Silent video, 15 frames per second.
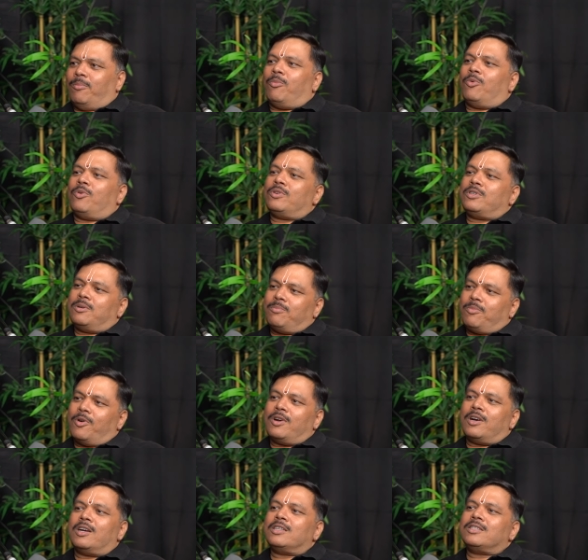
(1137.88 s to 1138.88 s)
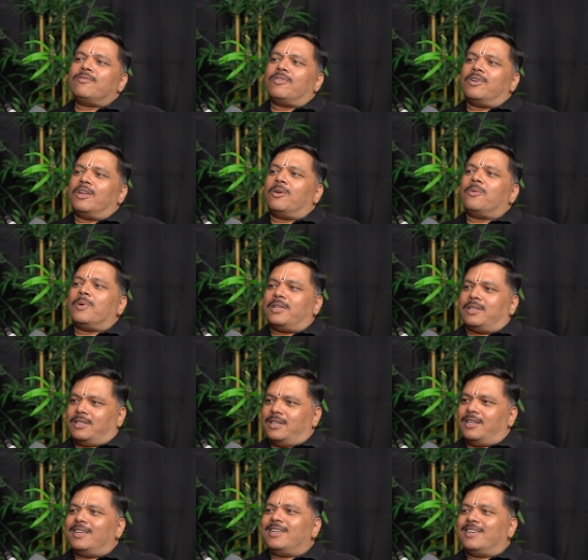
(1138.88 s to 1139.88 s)
Most important is the
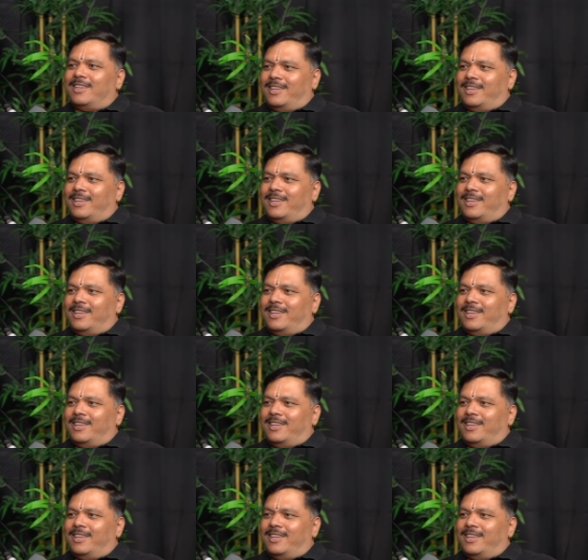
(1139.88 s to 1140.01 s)
frequency.